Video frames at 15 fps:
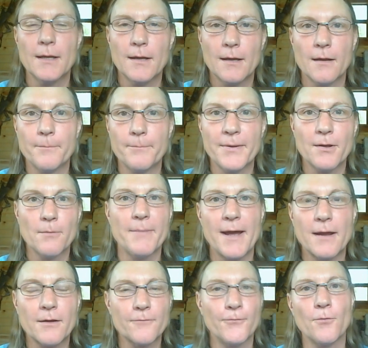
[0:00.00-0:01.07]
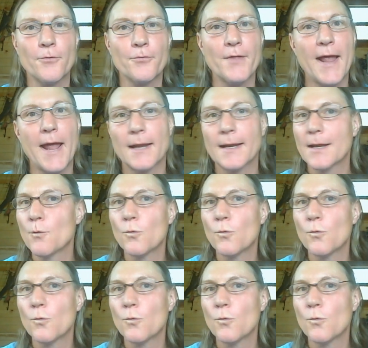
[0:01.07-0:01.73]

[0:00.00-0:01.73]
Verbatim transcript: uh, pedal back and forth, and it